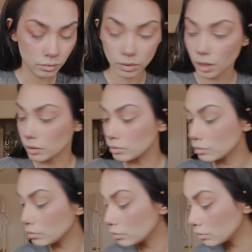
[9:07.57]
No.
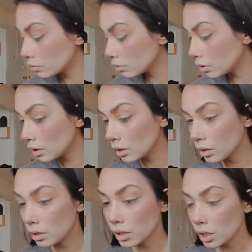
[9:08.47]

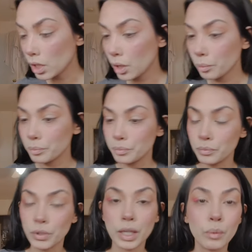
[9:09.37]
Nope. We're
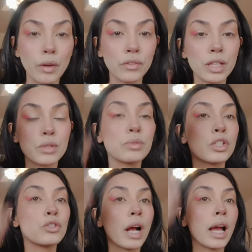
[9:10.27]
going to wait for this one to
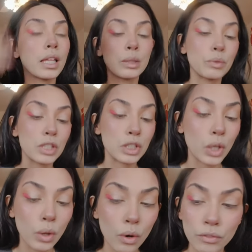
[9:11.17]
dry and then we're just going
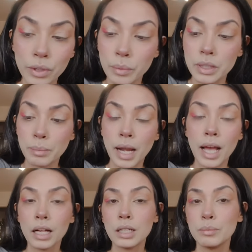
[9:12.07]
to go over it with the
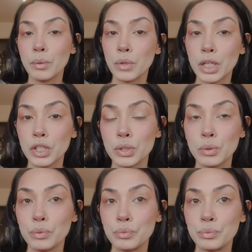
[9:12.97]
black. But we're going to do